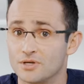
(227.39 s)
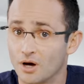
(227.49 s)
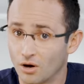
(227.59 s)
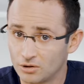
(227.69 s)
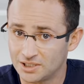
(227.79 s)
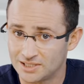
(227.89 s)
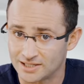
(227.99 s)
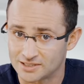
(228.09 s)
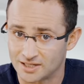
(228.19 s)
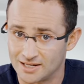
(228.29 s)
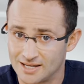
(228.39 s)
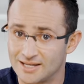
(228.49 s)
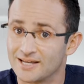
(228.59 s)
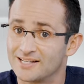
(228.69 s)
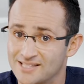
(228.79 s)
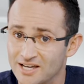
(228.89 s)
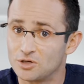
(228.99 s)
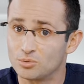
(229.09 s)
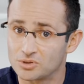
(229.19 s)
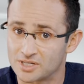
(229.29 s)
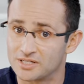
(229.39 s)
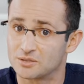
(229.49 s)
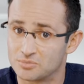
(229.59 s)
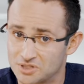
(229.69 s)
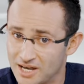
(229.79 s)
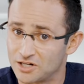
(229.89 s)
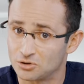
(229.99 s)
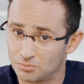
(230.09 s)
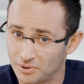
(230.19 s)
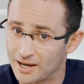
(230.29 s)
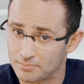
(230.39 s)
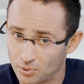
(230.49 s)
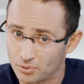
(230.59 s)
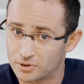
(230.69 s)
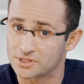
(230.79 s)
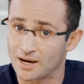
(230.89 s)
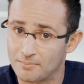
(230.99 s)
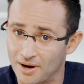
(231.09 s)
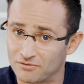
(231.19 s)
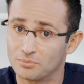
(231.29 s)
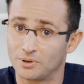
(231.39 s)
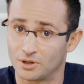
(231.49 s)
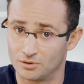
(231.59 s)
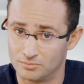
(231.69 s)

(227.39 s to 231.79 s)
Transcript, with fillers: The only downside here is that you will see substantial black borders above and below